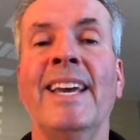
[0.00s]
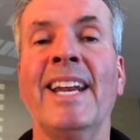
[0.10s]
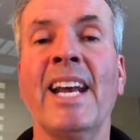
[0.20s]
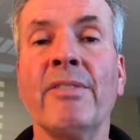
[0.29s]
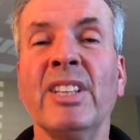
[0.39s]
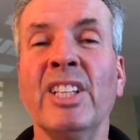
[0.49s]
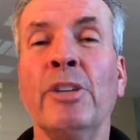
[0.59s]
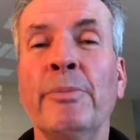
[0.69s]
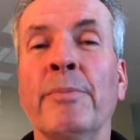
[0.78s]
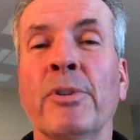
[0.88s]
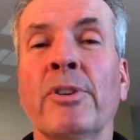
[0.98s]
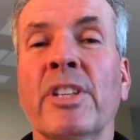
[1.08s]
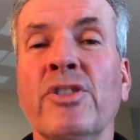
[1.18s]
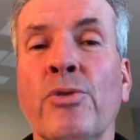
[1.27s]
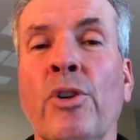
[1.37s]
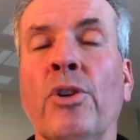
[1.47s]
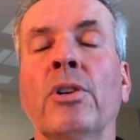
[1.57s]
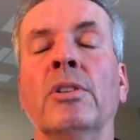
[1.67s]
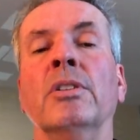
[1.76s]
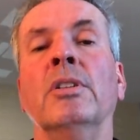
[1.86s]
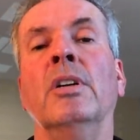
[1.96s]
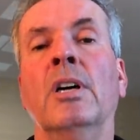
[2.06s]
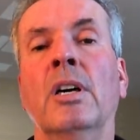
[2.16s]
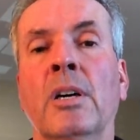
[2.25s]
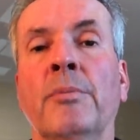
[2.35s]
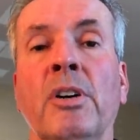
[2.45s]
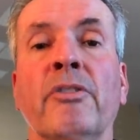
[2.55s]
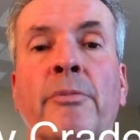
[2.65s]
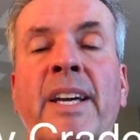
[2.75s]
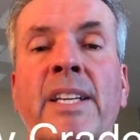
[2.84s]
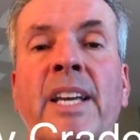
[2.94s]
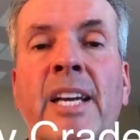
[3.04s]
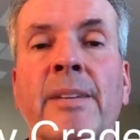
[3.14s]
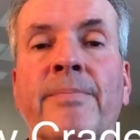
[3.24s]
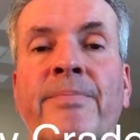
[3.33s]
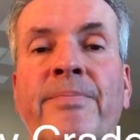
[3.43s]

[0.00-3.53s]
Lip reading: And I have a little bit more control over my day.